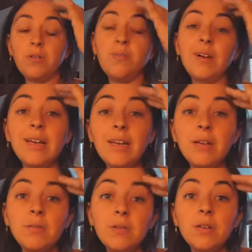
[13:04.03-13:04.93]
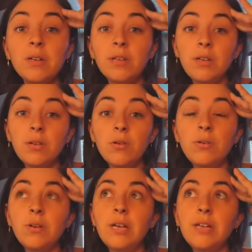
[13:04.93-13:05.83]
own way.
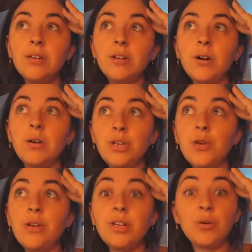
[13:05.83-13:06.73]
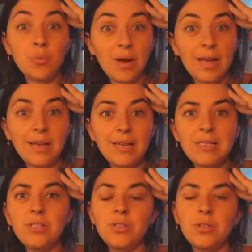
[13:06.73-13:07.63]
You in your way
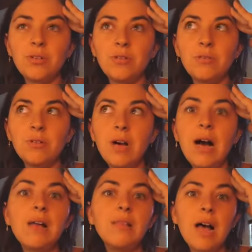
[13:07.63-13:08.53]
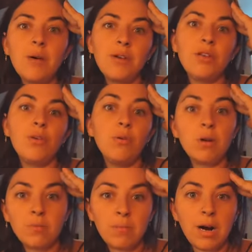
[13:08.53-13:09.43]
is you allowing
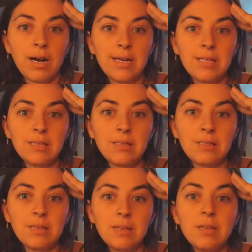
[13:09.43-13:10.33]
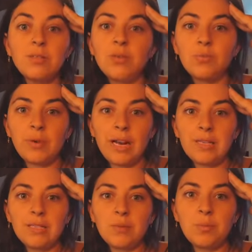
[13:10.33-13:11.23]
your mind to
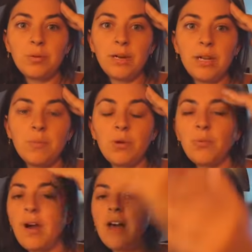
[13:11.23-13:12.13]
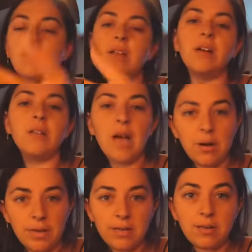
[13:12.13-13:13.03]
reign supreme rather than
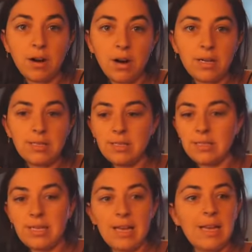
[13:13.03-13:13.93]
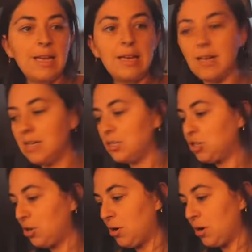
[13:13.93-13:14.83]
allowing God to take
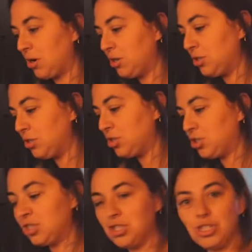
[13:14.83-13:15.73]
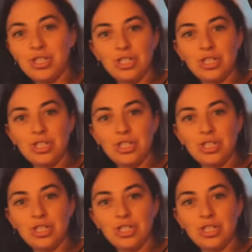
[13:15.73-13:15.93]
charge,